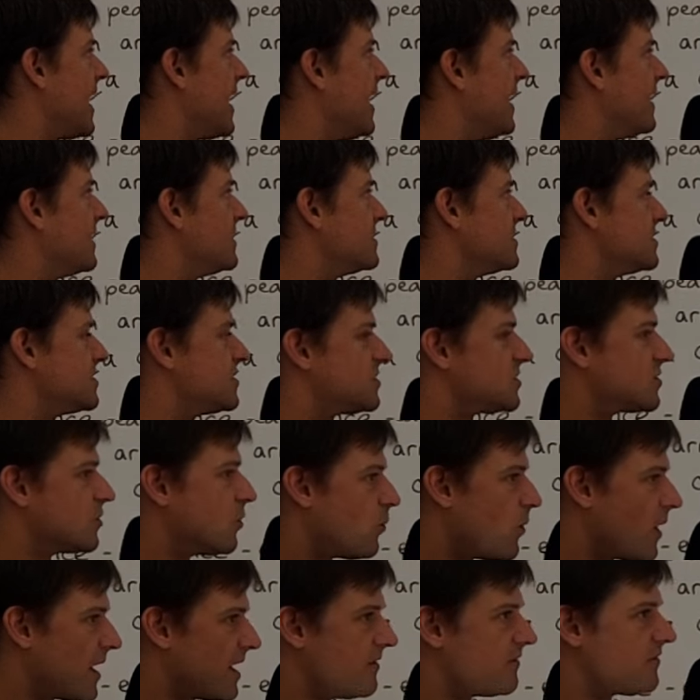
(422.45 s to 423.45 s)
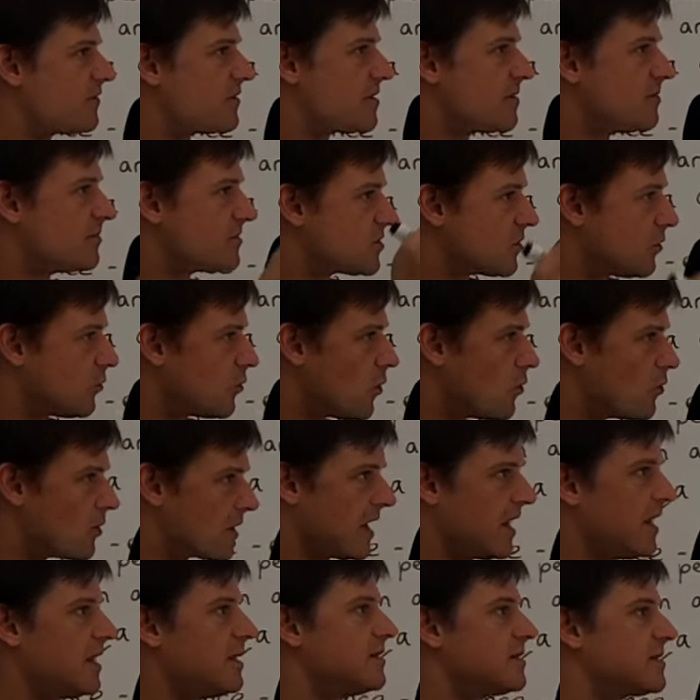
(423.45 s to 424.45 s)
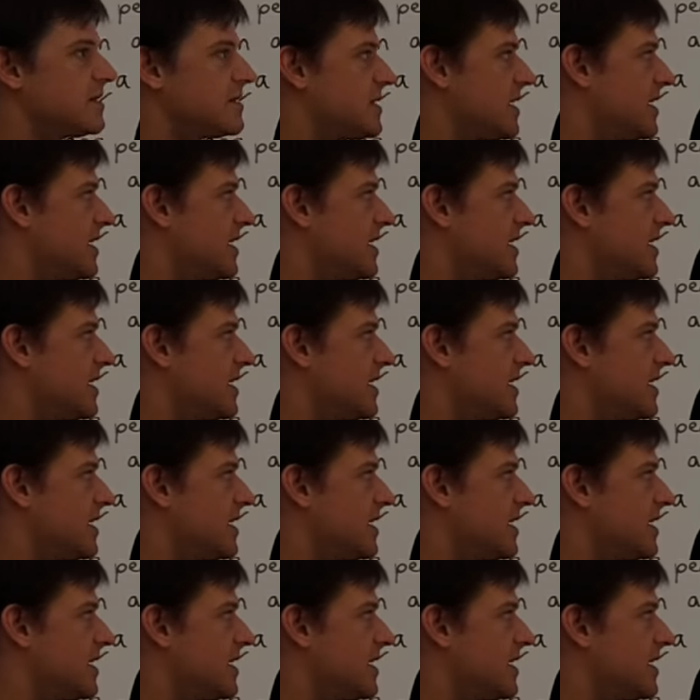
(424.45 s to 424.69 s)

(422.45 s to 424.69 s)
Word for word: and to wait for them to walk into